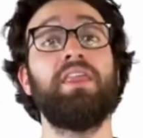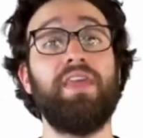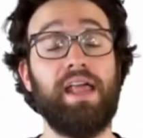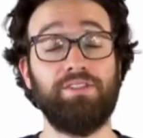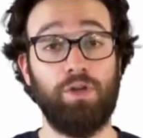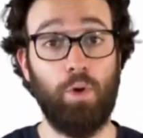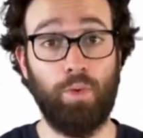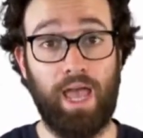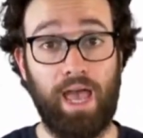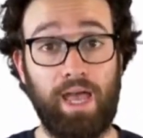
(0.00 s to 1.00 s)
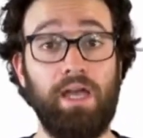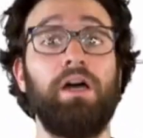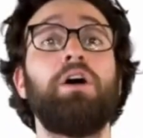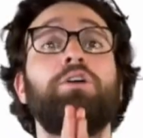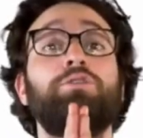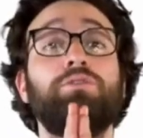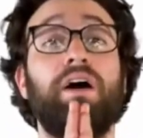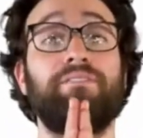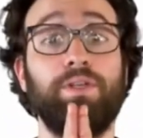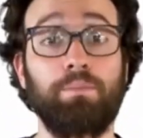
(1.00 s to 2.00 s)
That is okay. Do
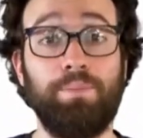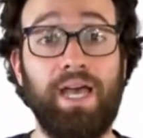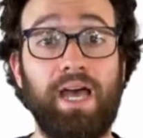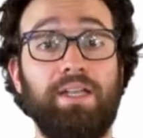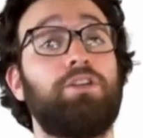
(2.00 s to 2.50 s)
not feel bad.